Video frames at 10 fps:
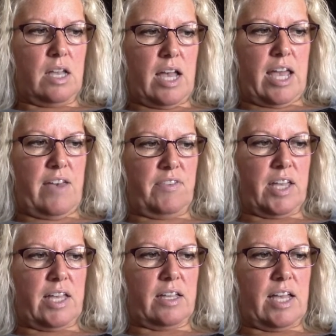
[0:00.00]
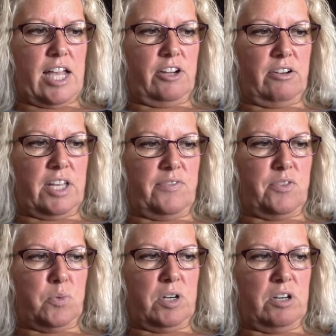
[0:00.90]
I haven't got your gift for
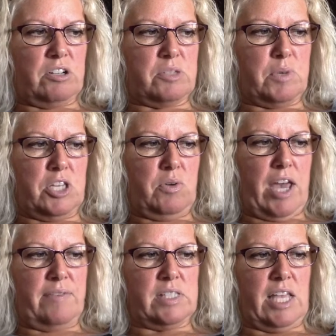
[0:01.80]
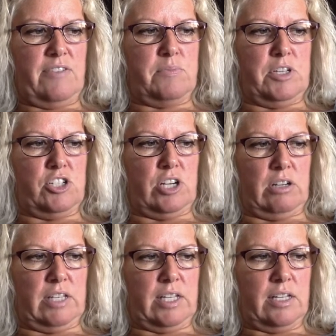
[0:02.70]
words, but you have saved me,
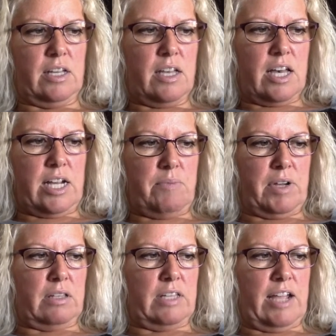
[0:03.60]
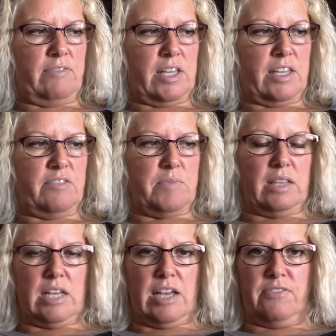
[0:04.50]
Charlotte, and I would gladly give my
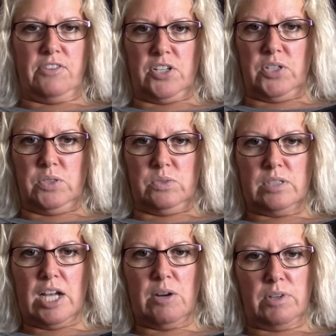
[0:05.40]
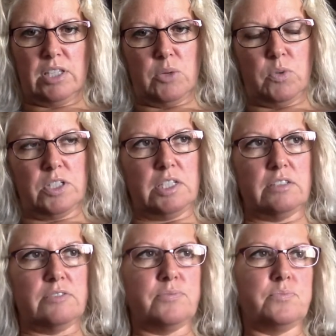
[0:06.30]
life for you. I really would.
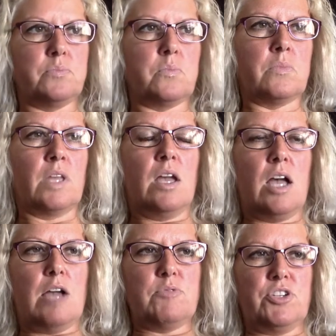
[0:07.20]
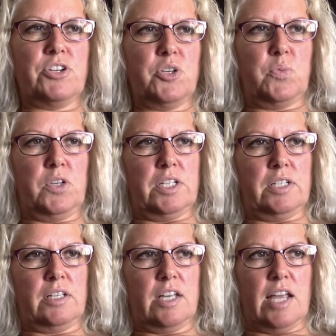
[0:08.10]
I'm sure you would,
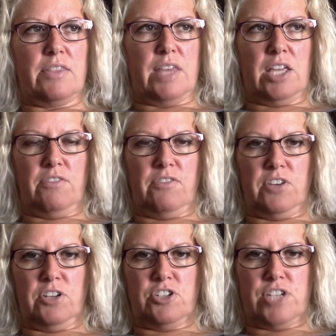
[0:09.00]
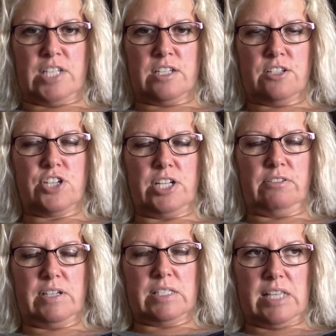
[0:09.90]
and I thank you for your
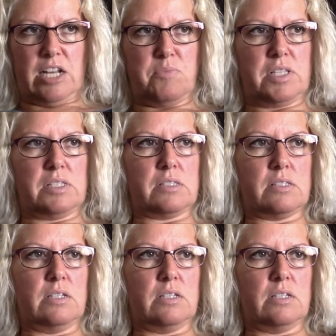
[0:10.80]
generous sentiments.